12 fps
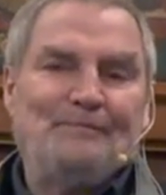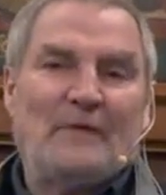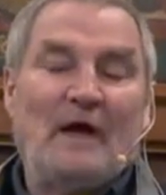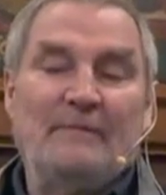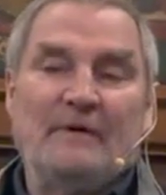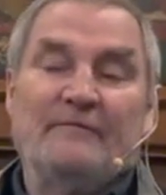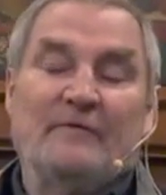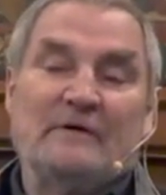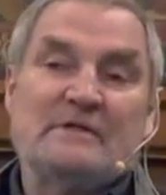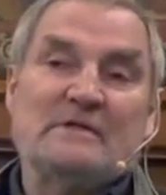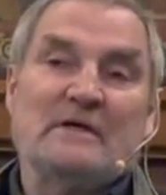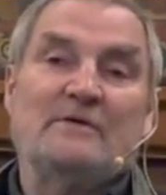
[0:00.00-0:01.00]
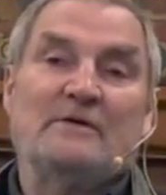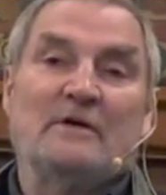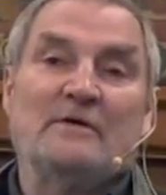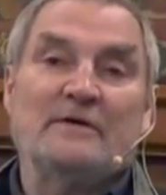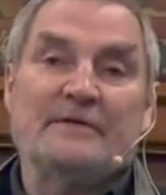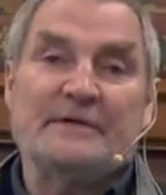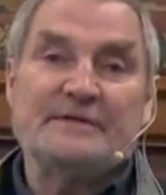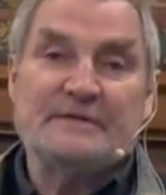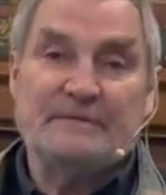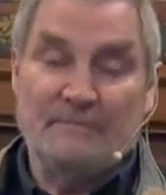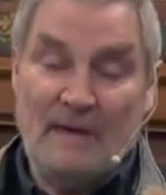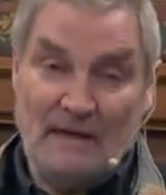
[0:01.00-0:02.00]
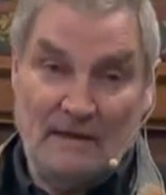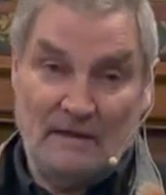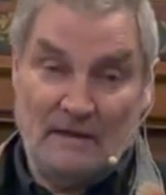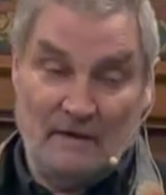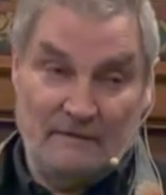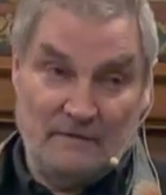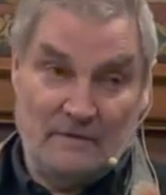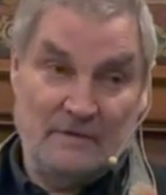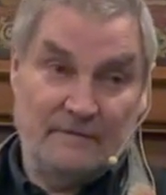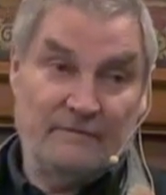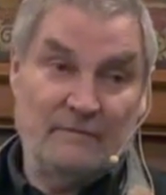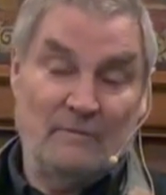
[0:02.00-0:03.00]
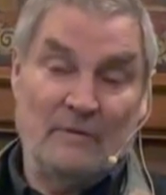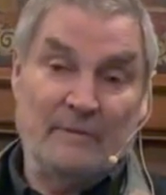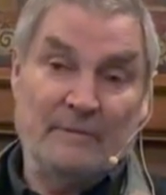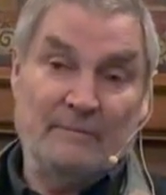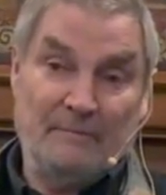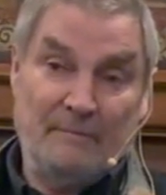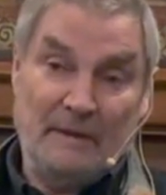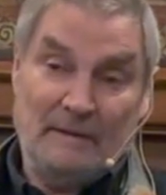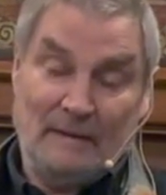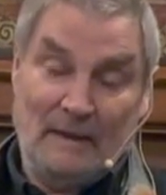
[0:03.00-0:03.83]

I've been very slow to learn this, and mainly I've learned it from women, but